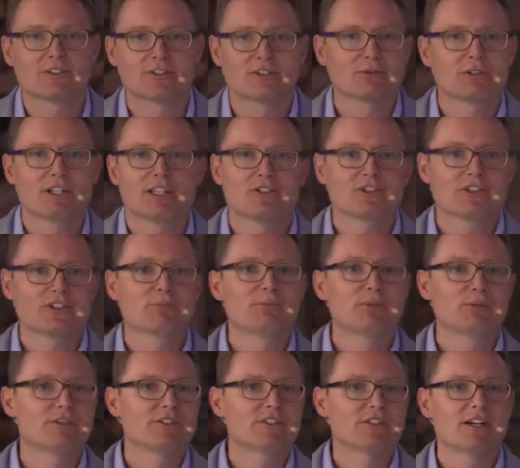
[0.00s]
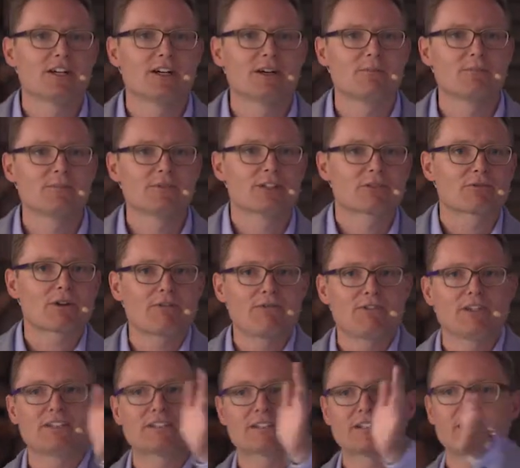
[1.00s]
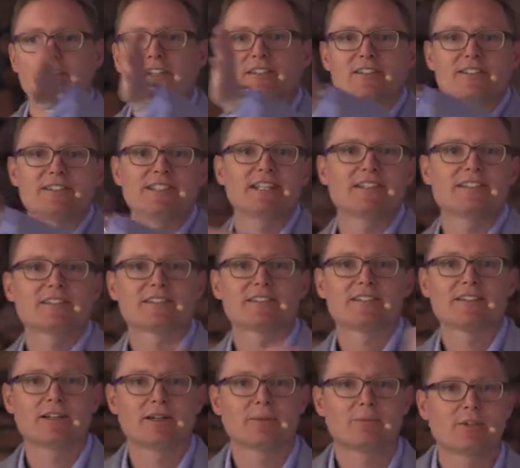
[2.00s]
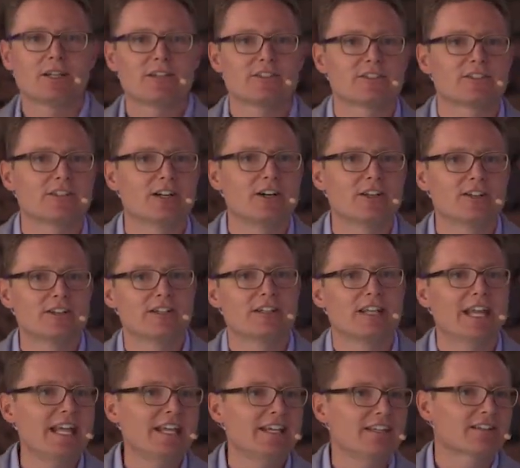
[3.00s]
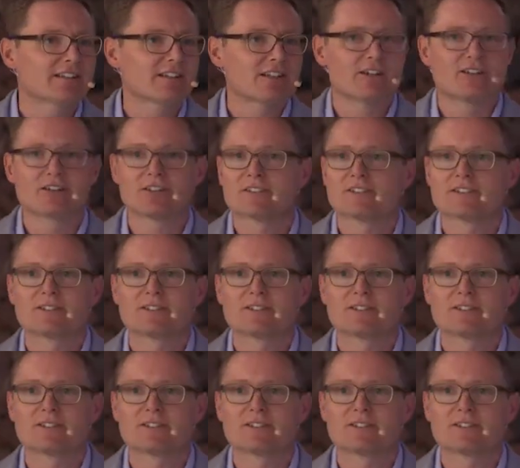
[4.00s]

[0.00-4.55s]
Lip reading: So they just put the graphics cards, 6, they started 8 cards,